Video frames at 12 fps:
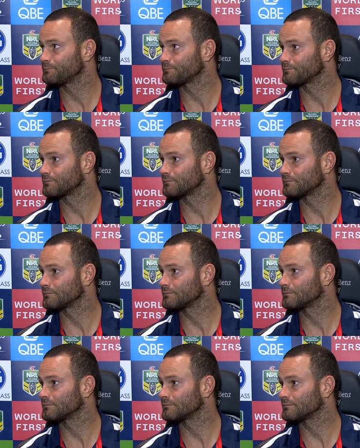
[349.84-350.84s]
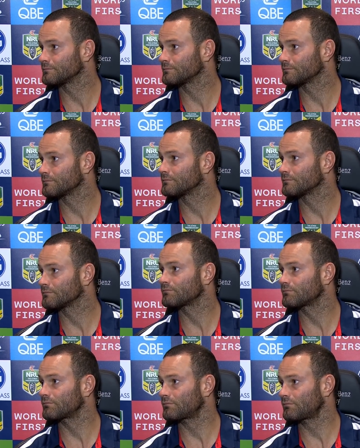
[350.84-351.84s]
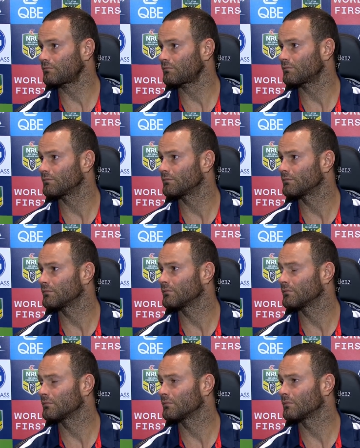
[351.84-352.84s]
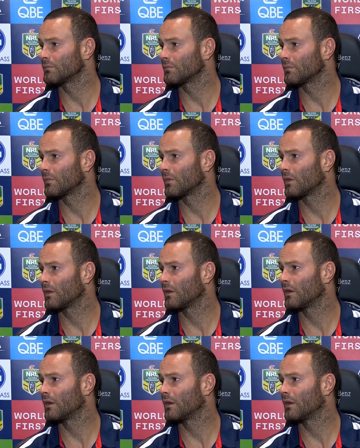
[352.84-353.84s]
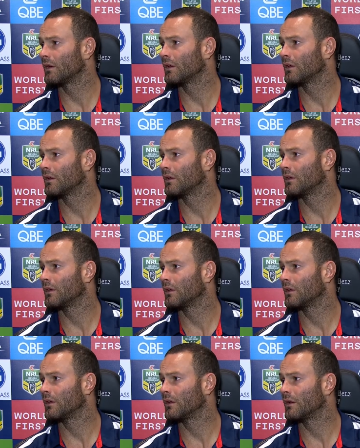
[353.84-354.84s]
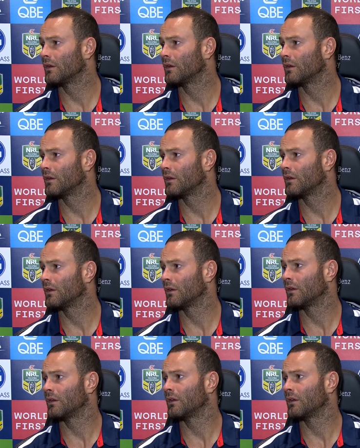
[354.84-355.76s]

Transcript: No one is speaking in this clip.